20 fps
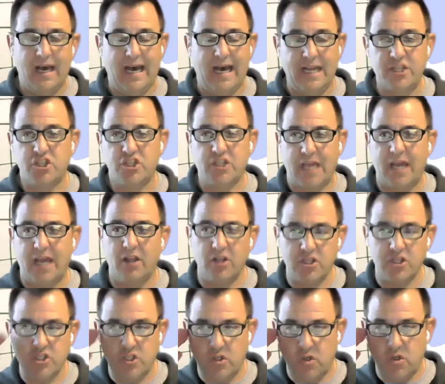I
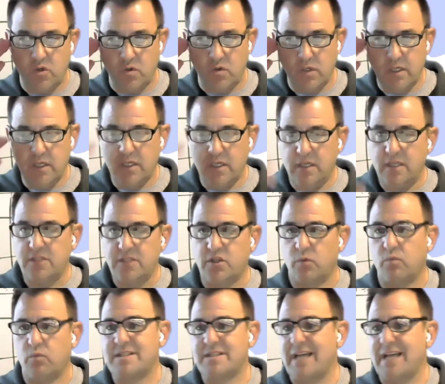challenge you
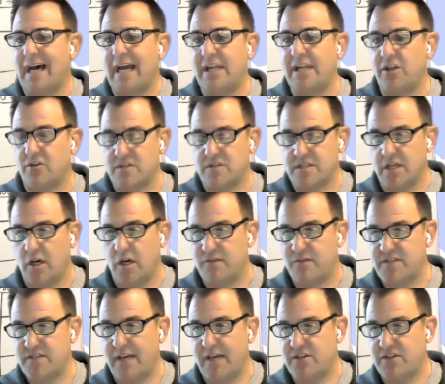to resign
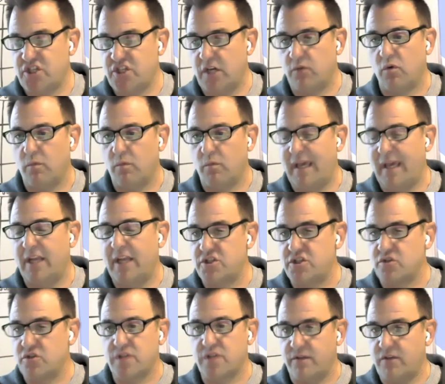yourselves as general
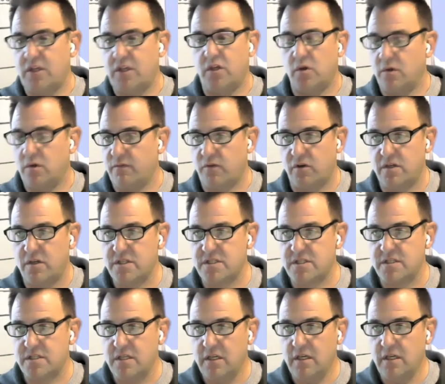managers of the
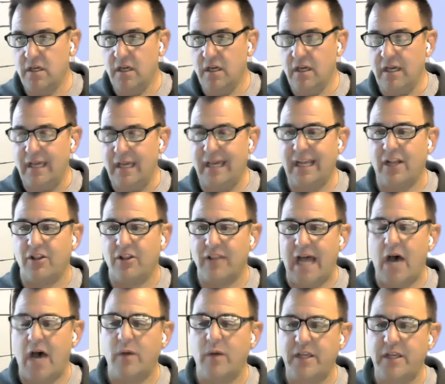universe and
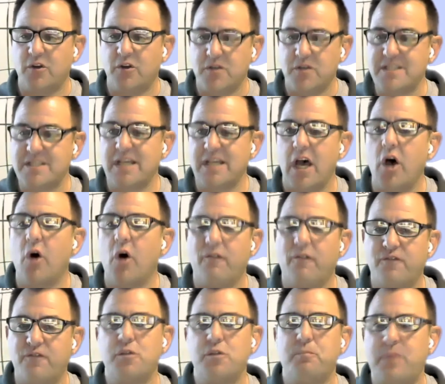allowing
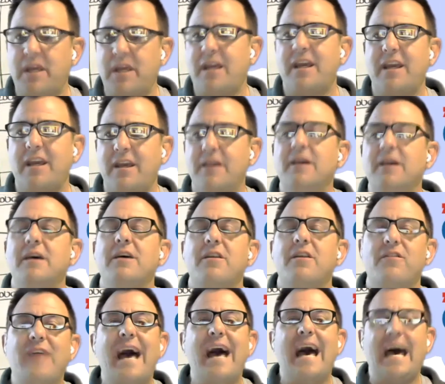yourself to be
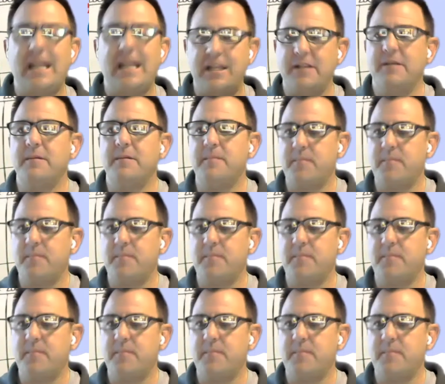that